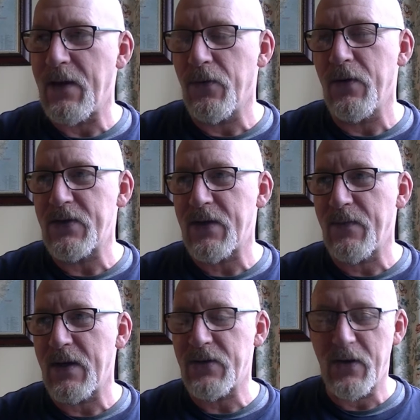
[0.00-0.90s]
always tell
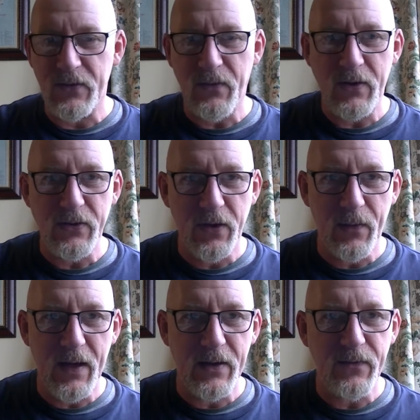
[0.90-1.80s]
my students when we talk
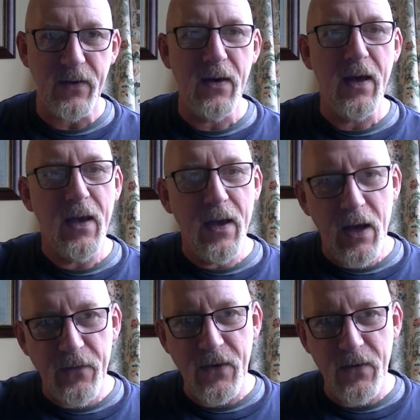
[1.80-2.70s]
about interview.
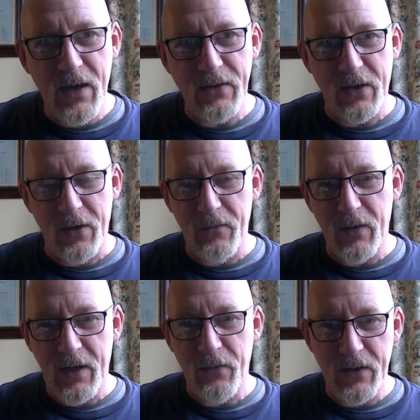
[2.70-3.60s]
A few years ago,
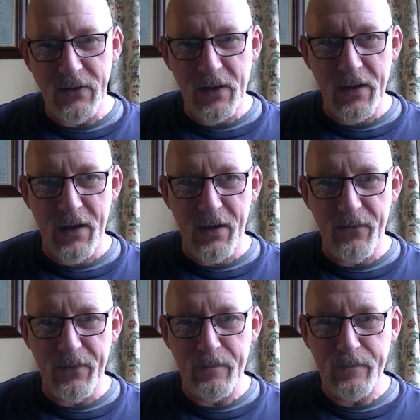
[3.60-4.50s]
when I worked at
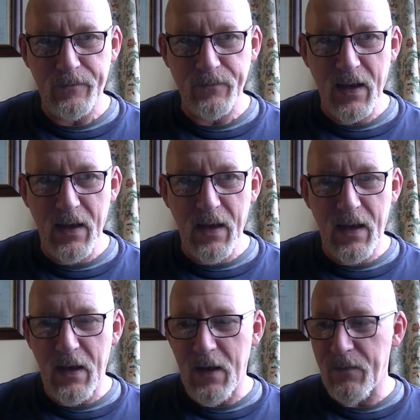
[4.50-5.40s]
Cardiff,
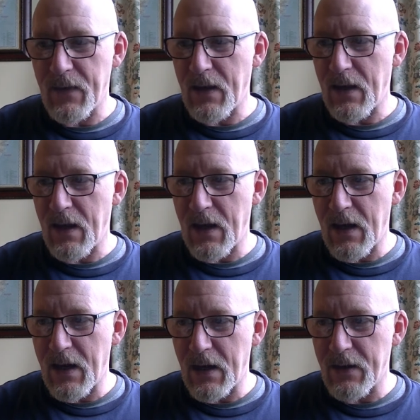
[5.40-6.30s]

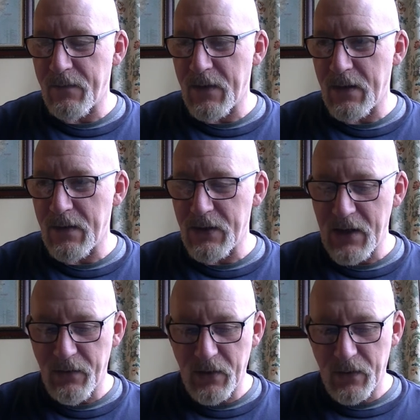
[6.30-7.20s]
I had a
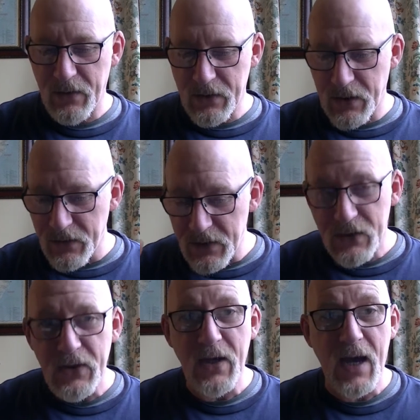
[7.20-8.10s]
chat with one of the students.
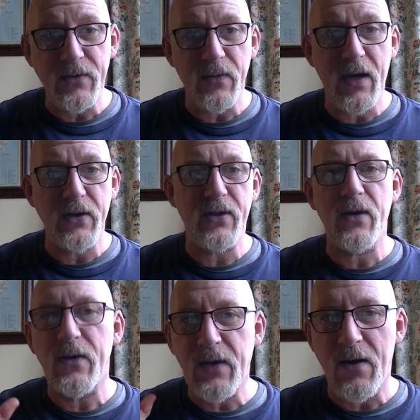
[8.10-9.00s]
She came to me and she said,
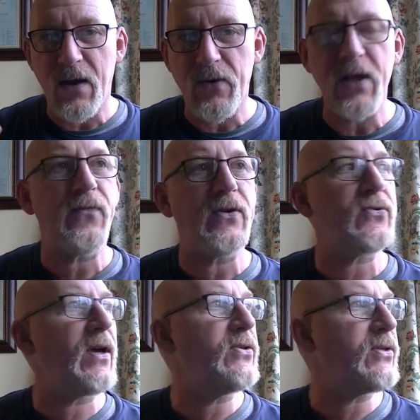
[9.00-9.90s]
"Oh, Gary, I'm really
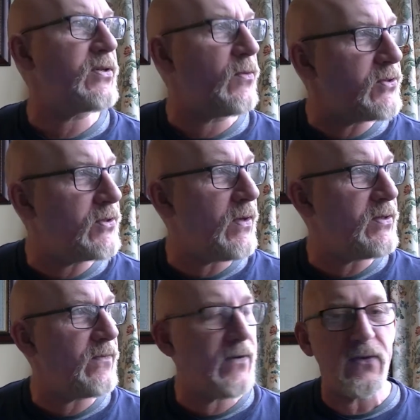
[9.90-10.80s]
frustrated." She says, "I want to do
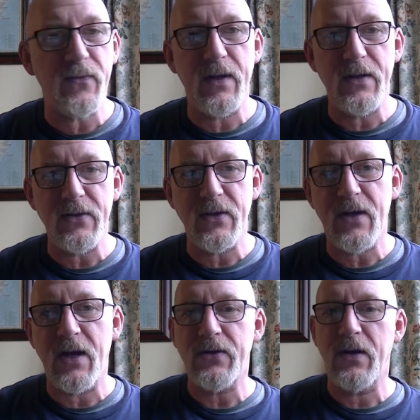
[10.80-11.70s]
interviews for my
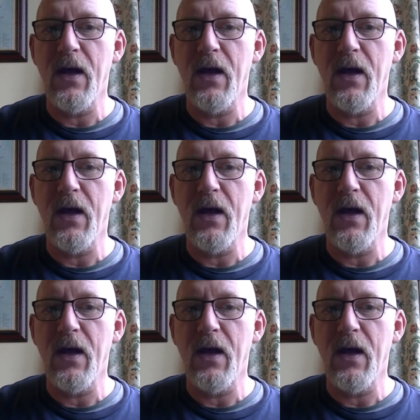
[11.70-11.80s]
dissertation